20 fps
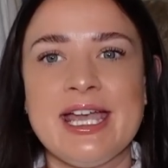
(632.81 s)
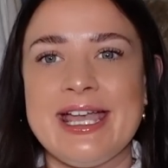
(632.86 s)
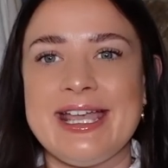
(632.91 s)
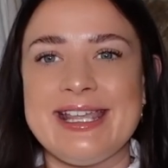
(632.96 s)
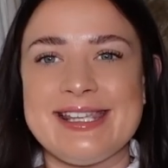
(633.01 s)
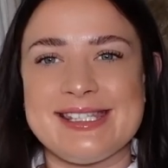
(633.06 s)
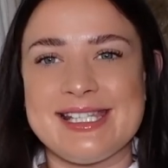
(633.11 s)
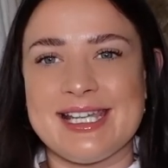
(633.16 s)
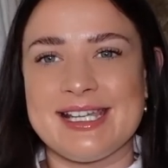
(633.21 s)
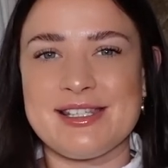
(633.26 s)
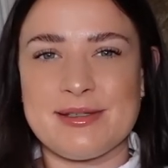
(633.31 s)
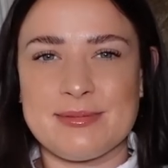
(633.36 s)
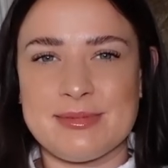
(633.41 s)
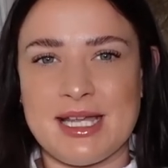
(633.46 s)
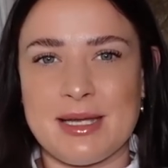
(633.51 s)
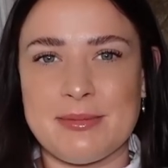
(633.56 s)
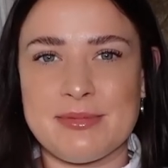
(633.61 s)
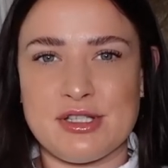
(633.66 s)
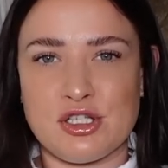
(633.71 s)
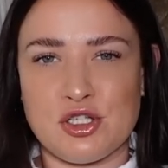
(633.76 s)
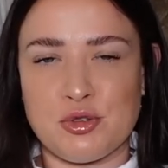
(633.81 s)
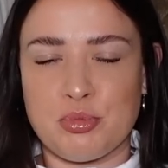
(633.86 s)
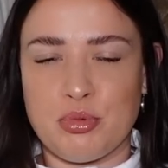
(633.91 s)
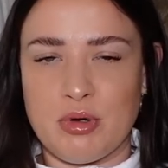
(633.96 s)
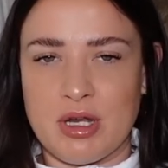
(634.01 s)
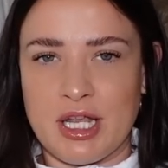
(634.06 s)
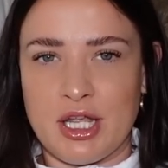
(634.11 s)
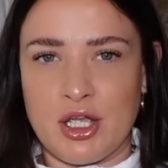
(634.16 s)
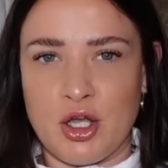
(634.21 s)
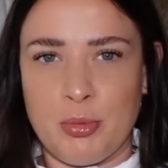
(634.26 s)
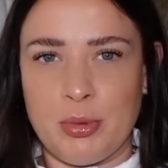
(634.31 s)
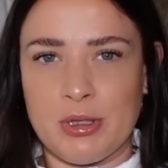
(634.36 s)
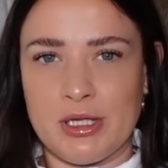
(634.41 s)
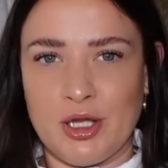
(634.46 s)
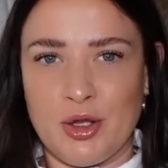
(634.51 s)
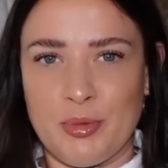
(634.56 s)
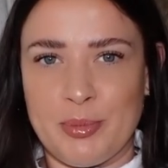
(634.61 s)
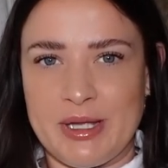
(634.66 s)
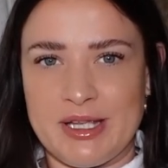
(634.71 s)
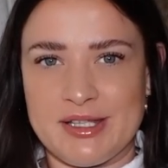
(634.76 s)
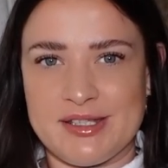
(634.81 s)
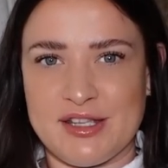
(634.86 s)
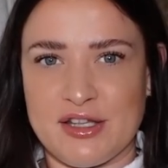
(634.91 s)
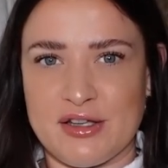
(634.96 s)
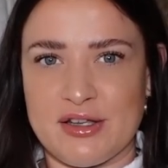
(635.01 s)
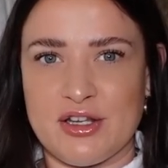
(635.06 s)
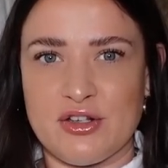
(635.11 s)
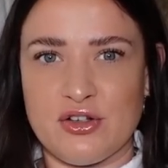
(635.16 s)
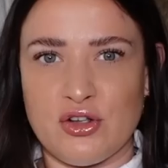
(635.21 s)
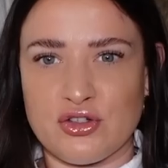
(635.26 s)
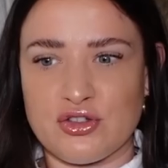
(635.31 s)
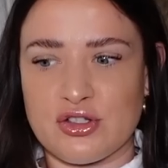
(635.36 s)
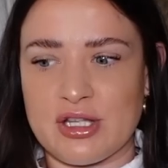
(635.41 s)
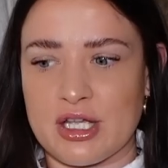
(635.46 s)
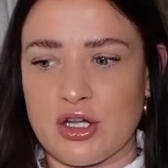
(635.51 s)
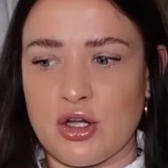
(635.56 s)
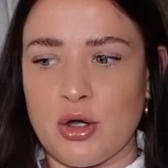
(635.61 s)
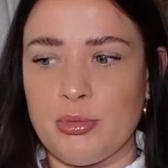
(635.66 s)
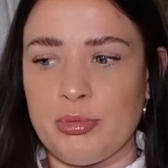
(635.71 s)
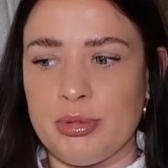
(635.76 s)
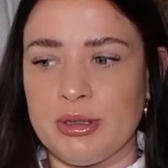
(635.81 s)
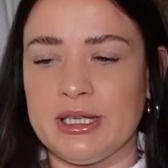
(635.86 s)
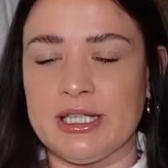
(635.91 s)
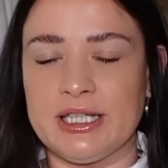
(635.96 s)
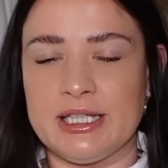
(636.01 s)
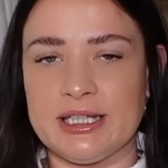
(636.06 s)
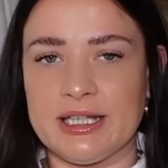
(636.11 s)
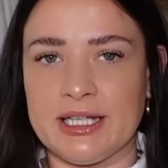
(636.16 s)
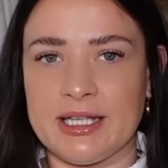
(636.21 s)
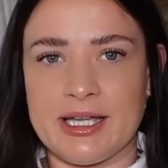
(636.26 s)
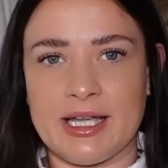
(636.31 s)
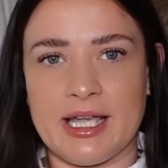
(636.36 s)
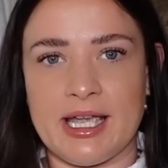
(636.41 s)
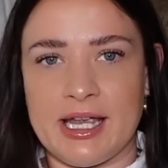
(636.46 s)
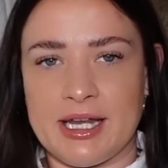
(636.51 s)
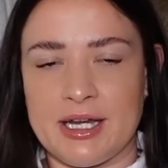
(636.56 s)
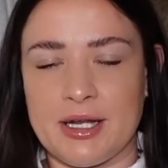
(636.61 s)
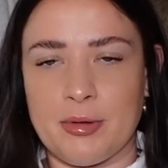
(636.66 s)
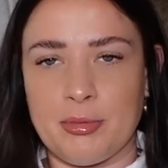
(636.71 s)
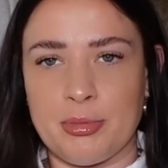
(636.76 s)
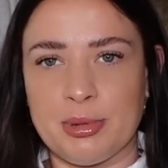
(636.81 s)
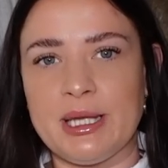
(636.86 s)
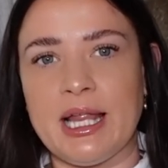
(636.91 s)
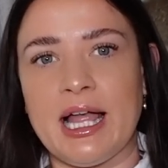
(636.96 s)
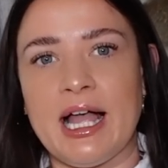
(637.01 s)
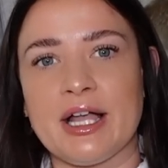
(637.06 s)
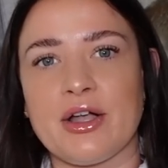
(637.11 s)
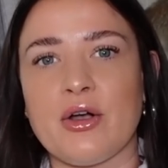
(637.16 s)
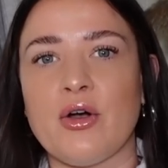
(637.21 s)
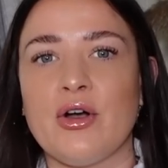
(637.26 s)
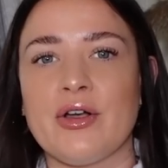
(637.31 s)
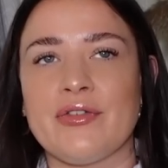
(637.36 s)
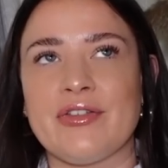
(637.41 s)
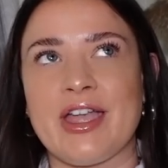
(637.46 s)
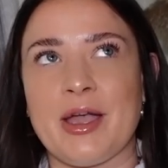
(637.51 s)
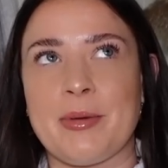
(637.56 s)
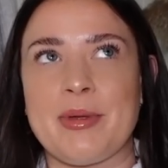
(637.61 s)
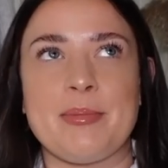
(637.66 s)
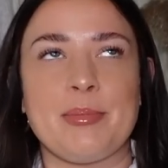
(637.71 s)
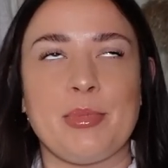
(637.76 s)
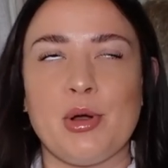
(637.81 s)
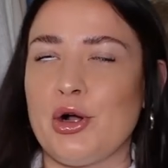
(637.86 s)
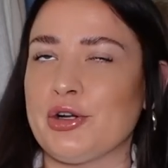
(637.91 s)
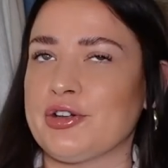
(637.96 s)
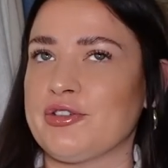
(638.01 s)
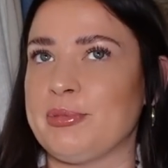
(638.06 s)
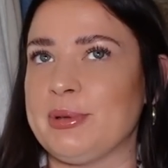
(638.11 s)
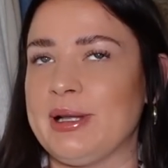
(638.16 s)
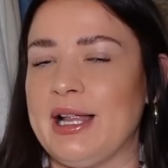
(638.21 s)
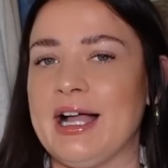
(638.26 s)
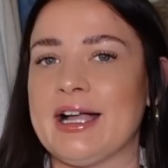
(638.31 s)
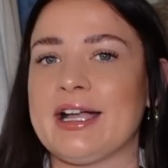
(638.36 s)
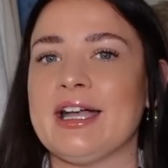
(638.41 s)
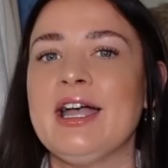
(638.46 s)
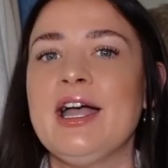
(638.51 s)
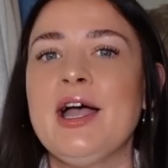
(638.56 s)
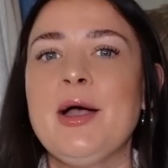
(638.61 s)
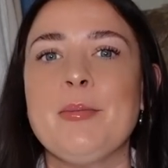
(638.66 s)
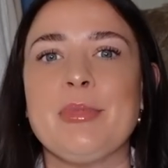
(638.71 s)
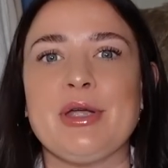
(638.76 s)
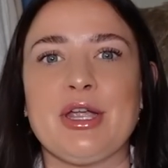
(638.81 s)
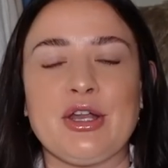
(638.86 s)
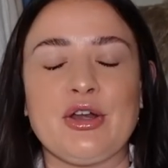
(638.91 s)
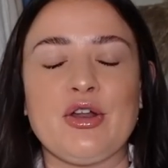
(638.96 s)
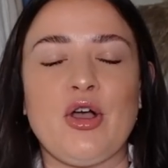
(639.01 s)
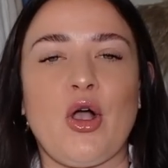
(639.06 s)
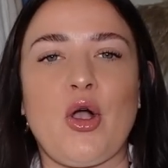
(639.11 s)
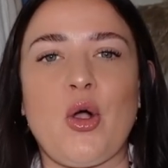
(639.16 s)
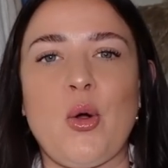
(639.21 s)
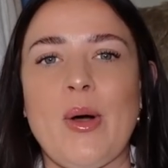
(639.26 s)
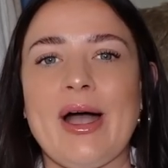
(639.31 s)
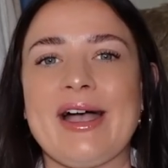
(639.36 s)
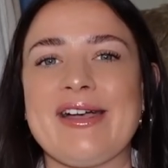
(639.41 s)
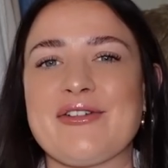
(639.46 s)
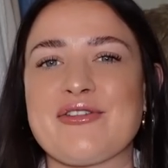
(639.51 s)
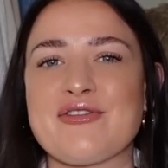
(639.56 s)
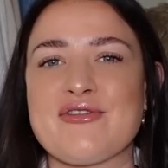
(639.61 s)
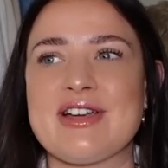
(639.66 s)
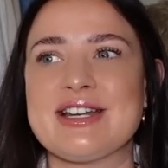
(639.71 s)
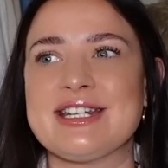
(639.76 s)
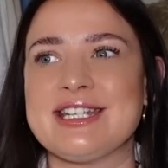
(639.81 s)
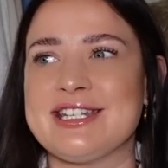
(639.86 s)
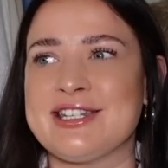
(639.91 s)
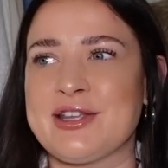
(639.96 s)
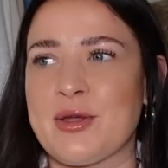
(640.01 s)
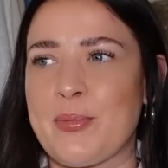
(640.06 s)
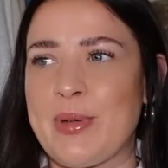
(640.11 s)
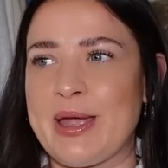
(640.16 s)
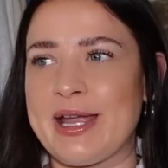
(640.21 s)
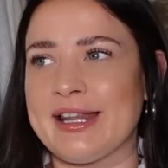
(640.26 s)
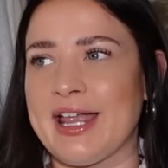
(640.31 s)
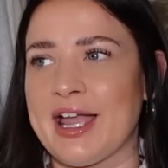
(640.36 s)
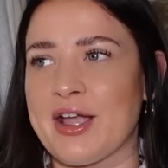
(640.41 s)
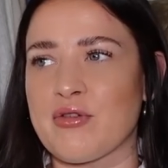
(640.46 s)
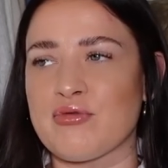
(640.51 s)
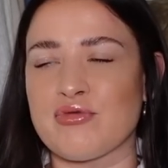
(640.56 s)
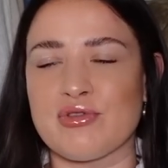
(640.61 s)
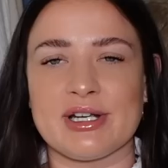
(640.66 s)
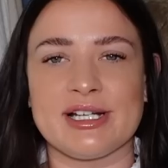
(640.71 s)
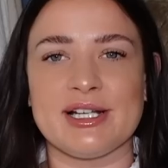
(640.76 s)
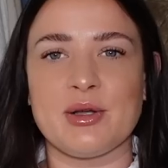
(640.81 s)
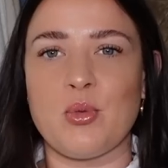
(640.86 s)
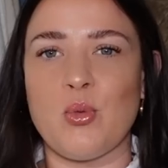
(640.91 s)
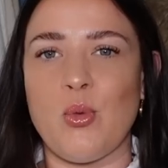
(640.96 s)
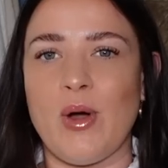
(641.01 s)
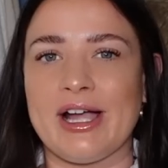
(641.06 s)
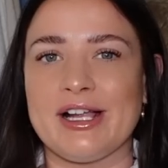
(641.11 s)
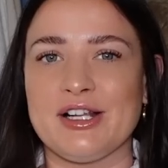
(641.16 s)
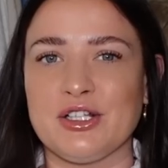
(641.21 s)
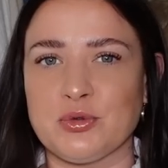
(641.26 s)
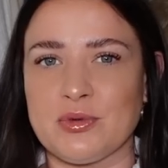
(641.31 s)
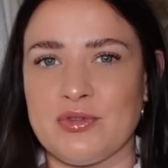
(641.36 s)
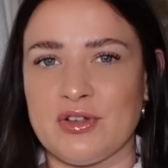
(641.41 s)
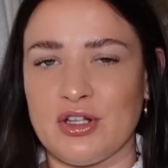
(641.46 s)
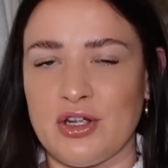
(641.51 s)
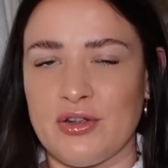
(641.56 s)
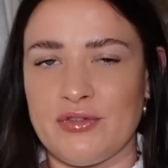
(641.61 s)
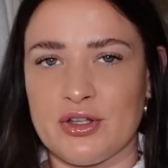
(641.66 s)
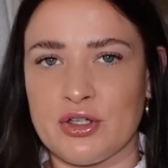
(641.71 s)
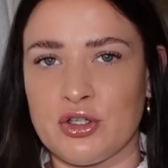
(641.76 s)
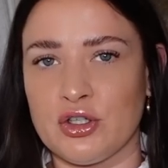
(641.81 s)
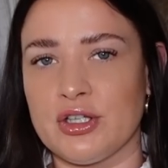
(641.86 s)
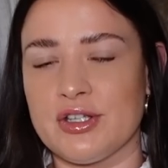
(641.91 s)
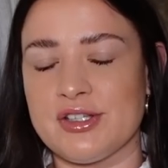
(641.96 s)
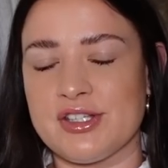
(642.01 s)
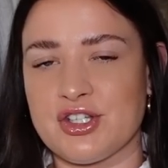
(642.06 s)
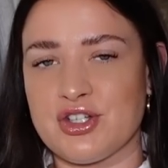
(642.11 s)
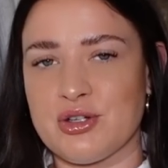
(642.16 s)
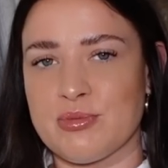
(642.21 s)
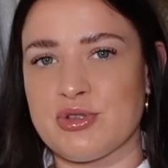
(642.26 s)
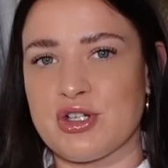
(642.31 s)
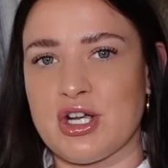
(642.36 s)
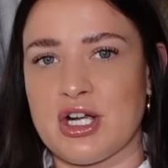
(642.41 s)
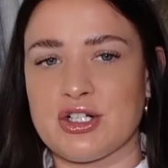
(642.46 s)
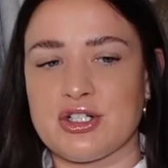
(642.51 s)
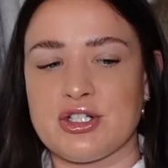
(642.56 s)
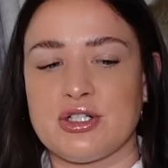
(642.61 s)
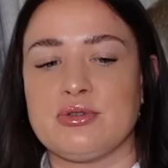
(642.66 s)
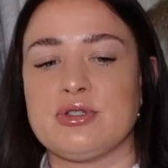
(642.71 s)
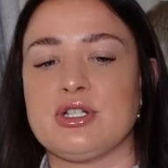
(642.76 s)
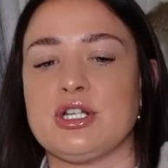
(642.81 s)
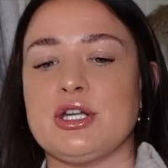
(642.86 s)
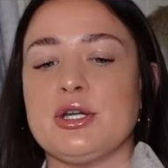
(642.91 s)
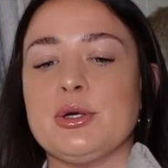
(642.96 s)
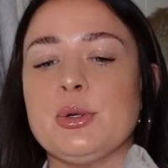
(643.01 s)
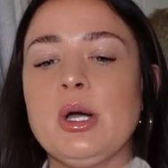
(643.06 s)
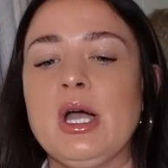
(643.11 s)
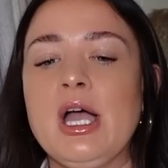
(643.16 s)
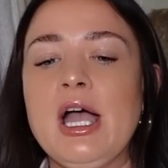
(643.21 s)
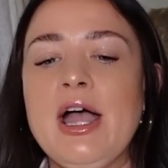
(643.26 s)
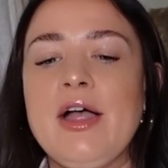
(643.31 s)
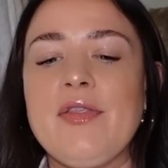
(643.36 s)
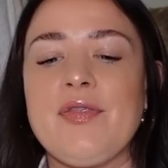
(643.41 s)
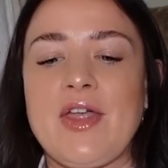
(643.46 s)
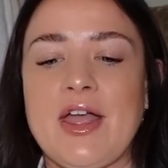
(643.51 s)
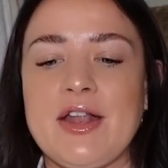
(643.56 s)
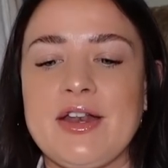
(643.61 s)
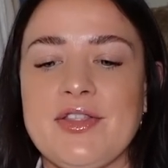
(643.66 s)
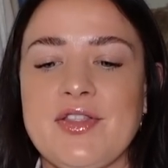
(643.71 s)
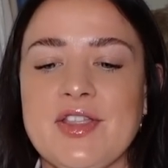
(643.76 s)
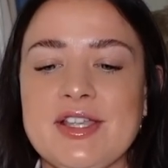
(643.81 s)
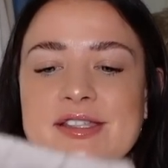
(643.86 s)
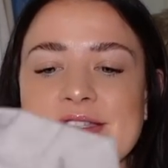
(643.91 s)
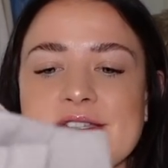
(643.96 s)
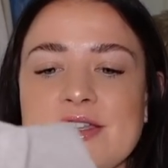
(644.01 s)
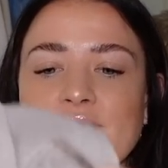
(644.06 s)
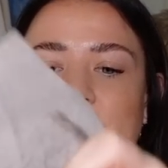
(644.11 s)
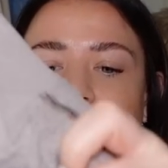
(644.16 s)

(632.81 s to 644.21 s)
it's nice sometimes to just break it up a little bit so you're not just like completely in black, or if you get a bit bored of black but you're not quite ready to be like really wild with a lot of the colors that Gymshark do, then this is a